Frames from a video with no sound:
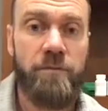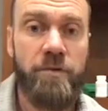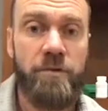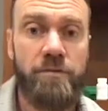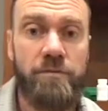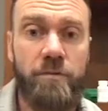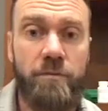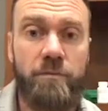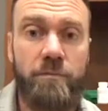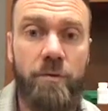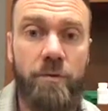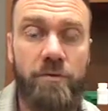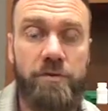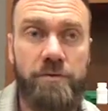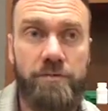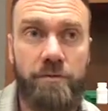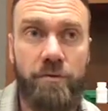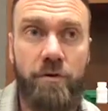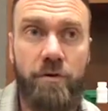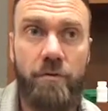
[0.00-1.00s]
So
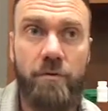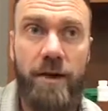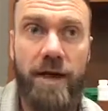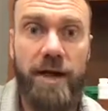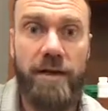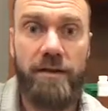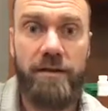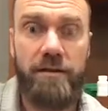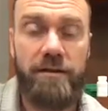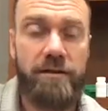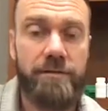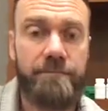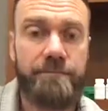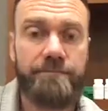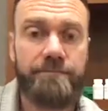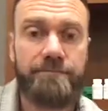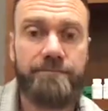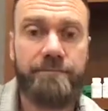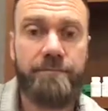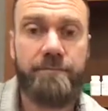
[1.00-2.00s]
most probiotic
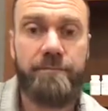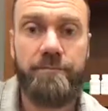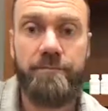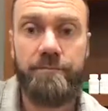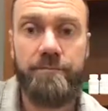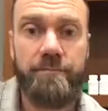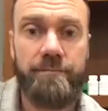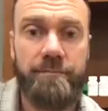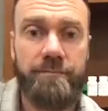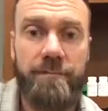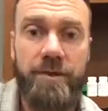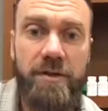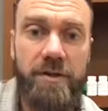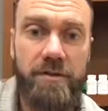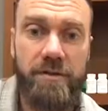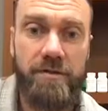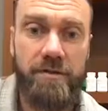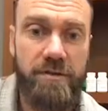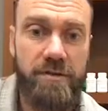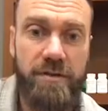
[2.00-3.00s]

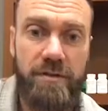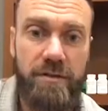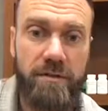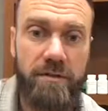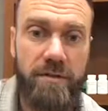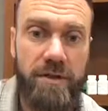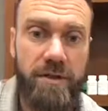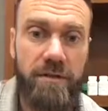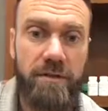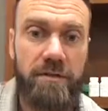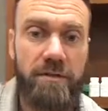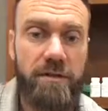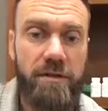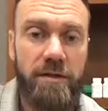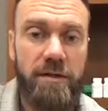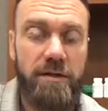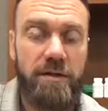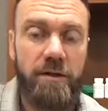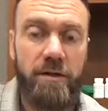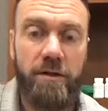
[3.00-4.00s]
pills that you get
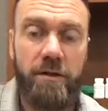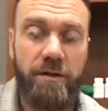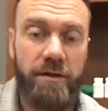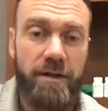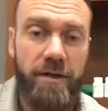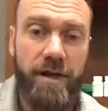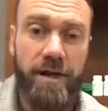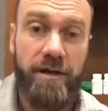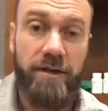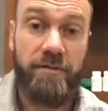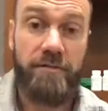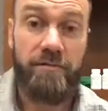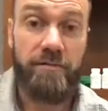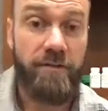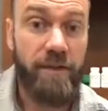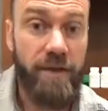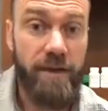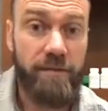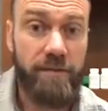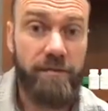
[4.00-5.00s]
are going to have
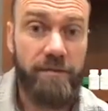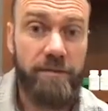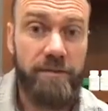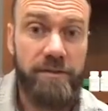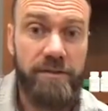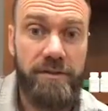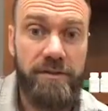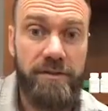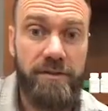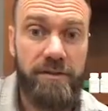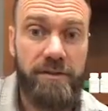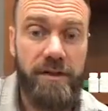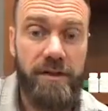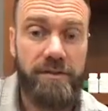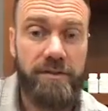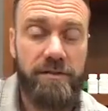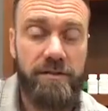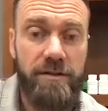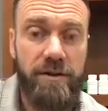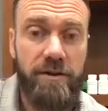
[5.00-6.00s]
Lactobacillus
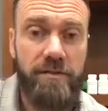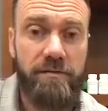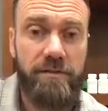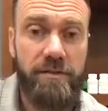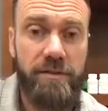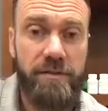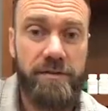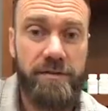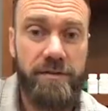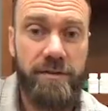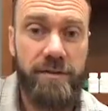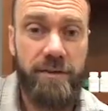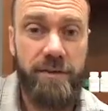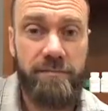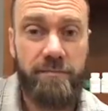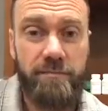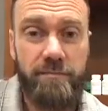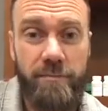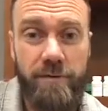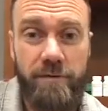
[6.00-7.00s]
acidophilus and like
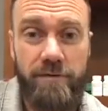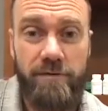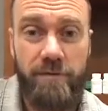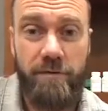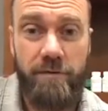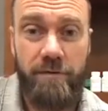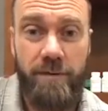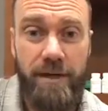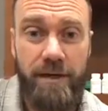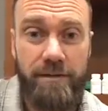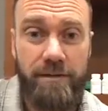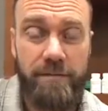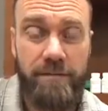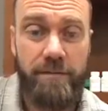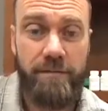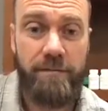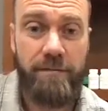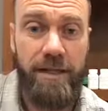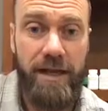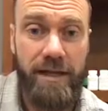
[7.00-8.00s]

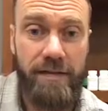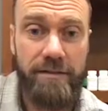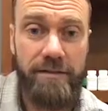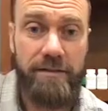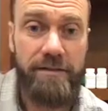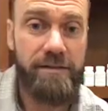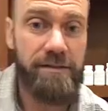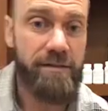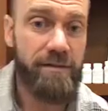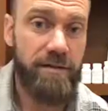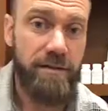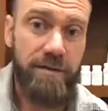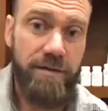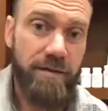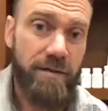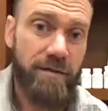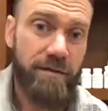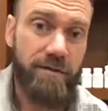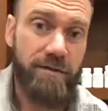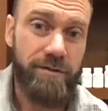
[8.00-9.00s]
Bifidobacterium lactis.
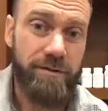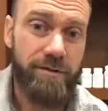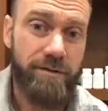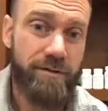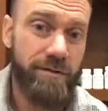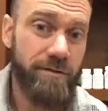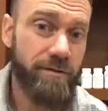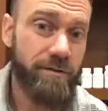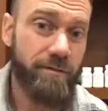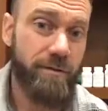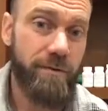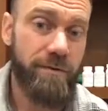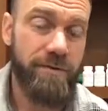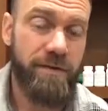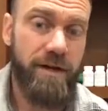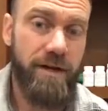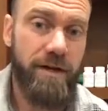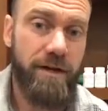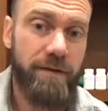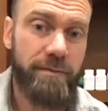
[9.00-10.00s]
Those are the two most
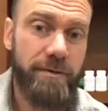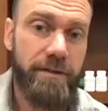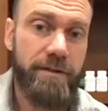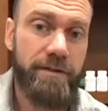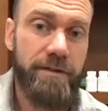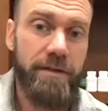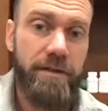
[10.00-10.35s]
common.